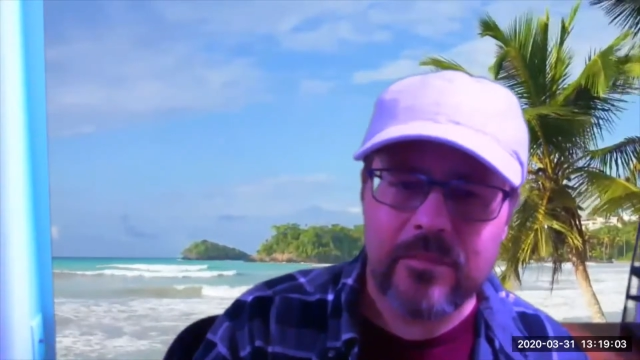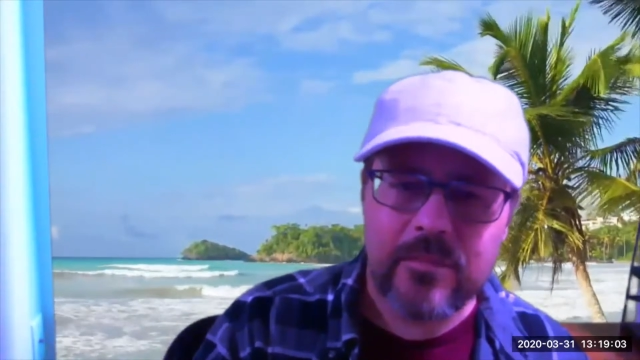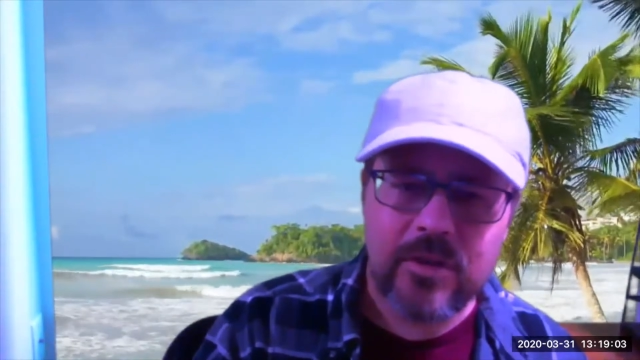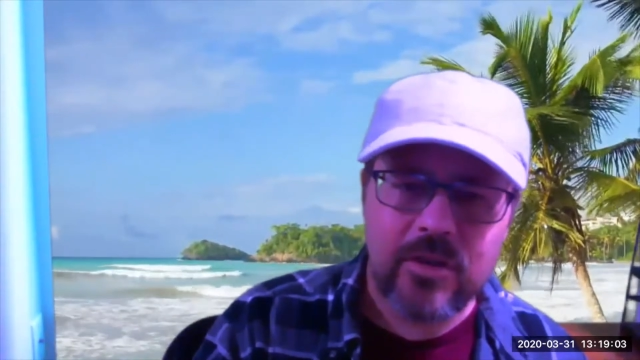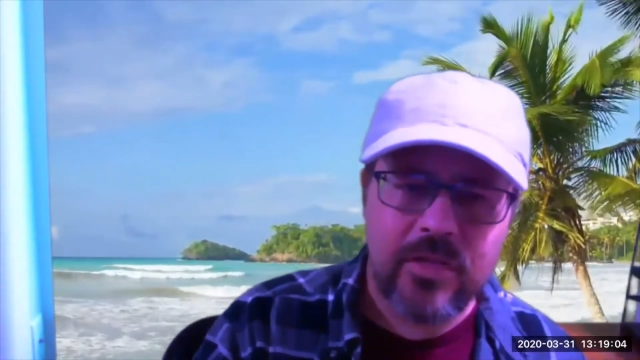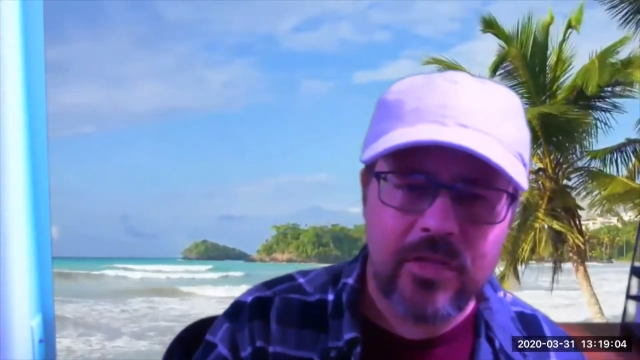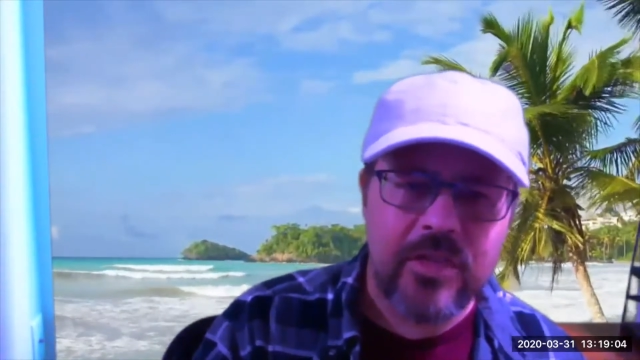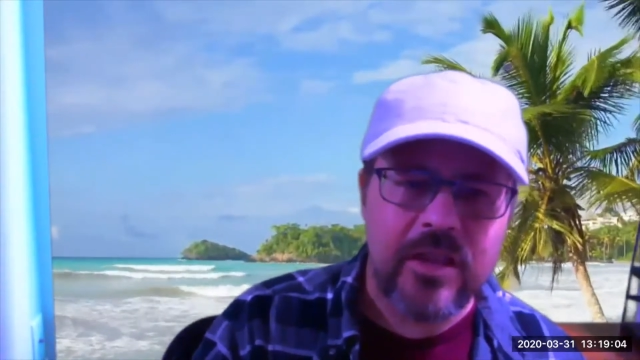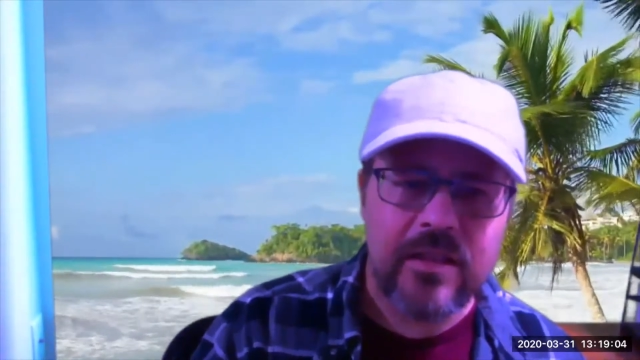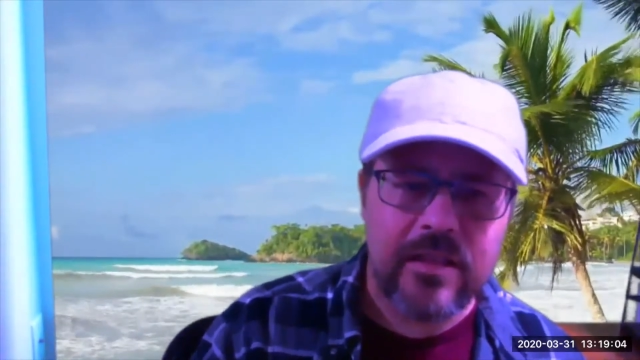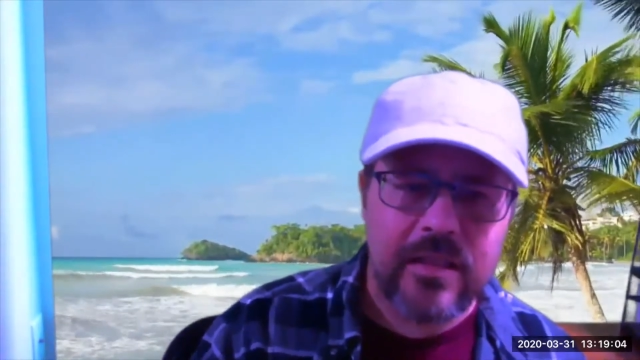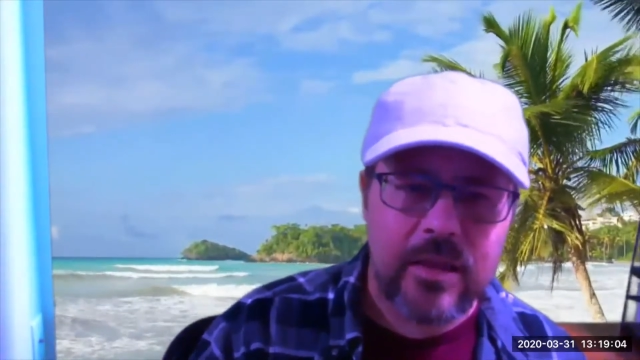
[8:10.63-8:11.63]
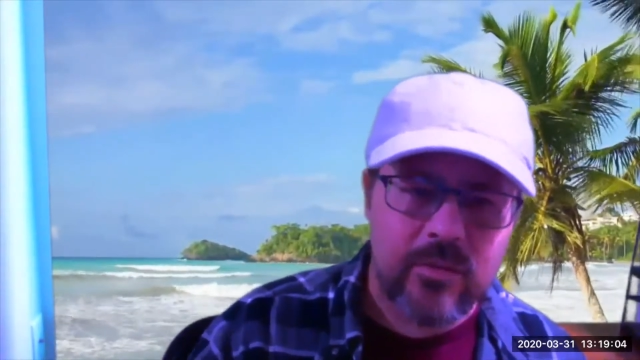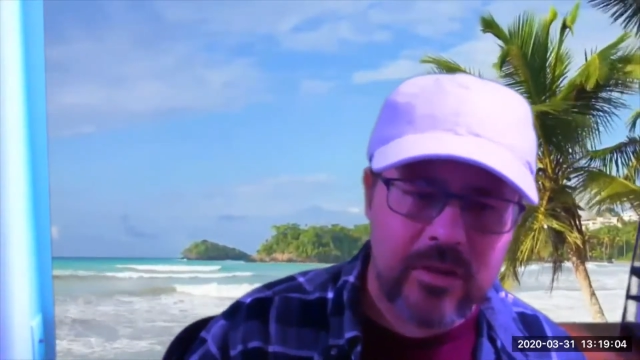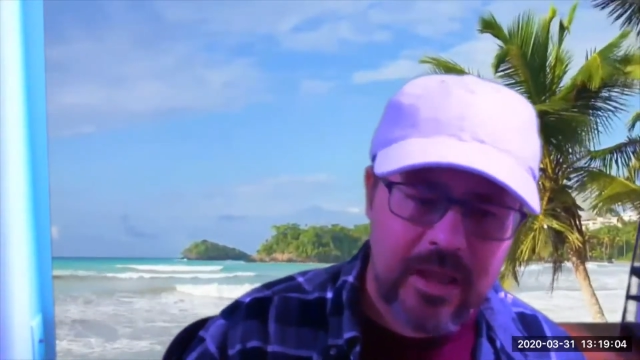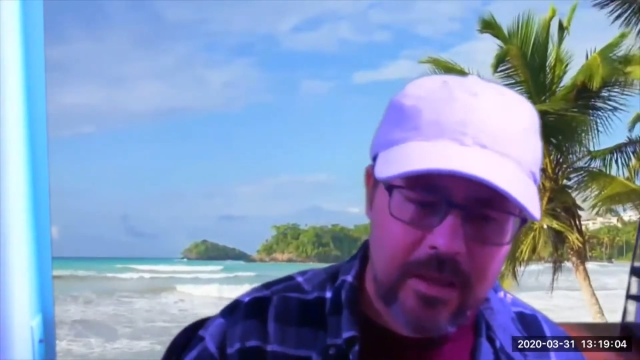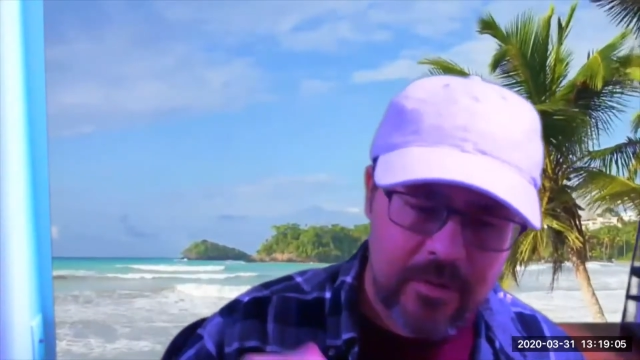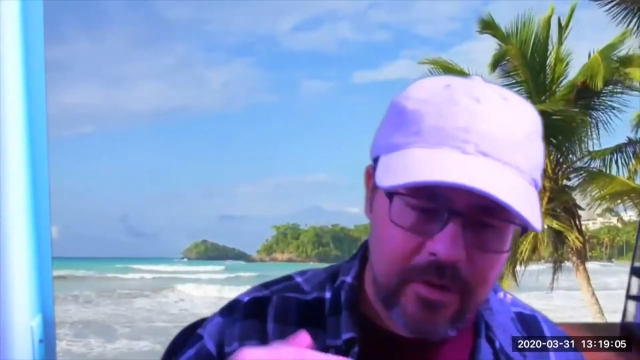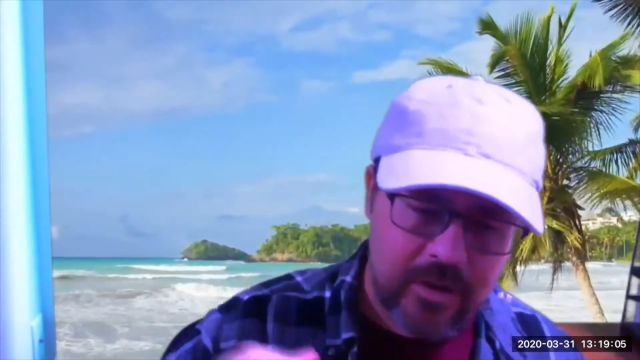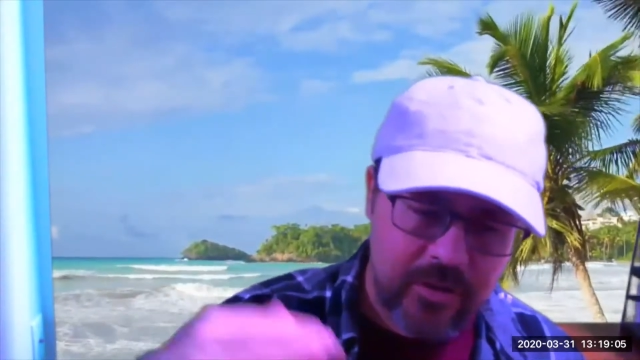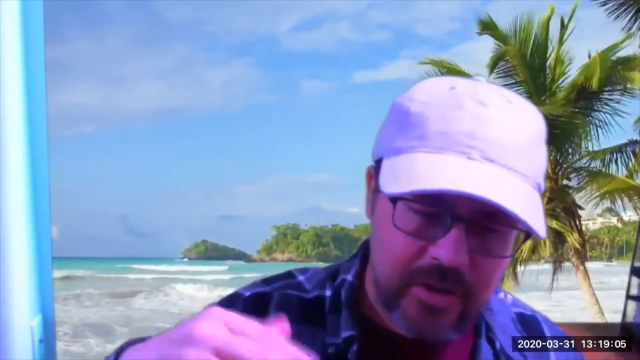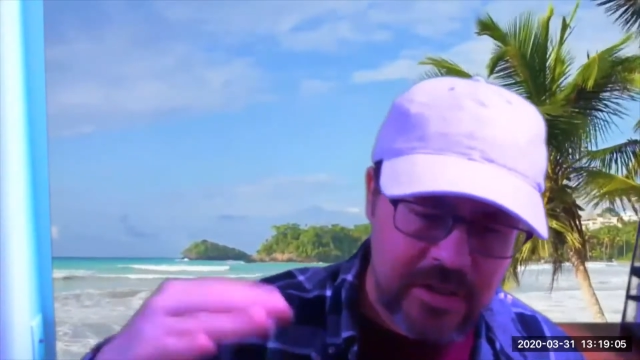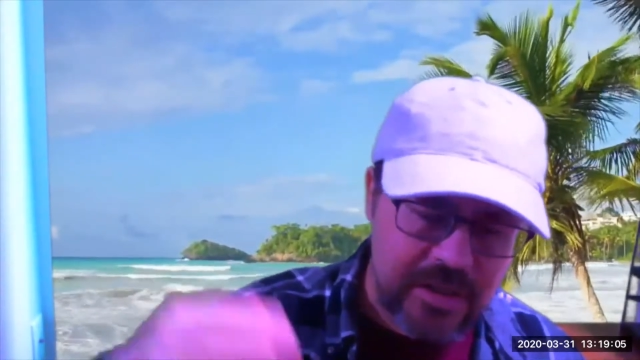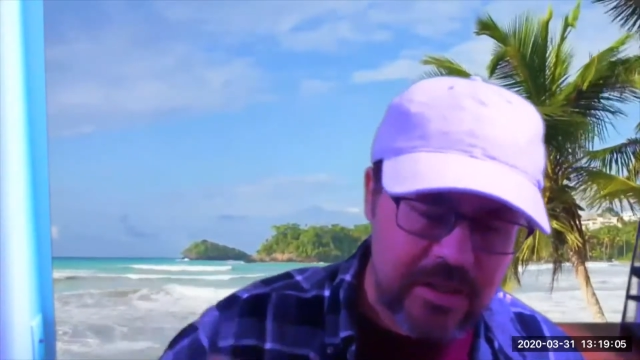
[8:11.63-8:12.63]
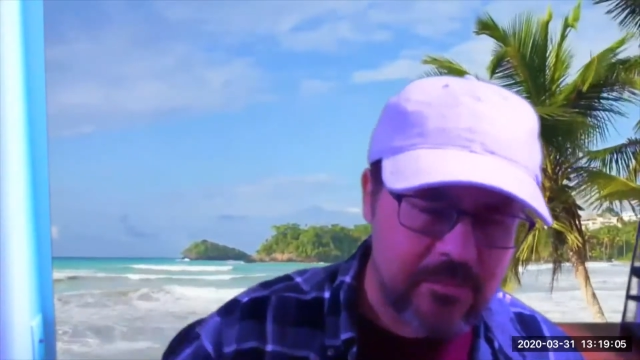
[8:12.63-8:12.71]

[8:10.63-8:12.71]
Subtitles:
You'd think that they would keep increasing,